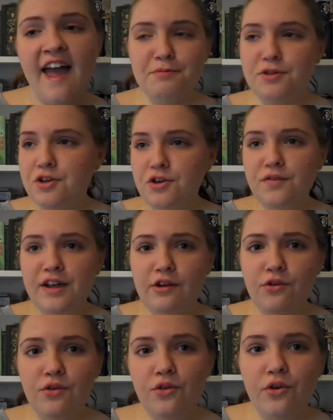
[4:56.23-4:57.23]
people who
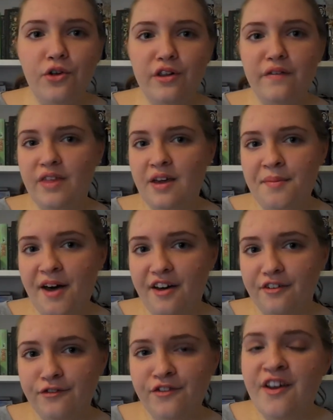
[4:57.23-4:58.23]
read all of the above.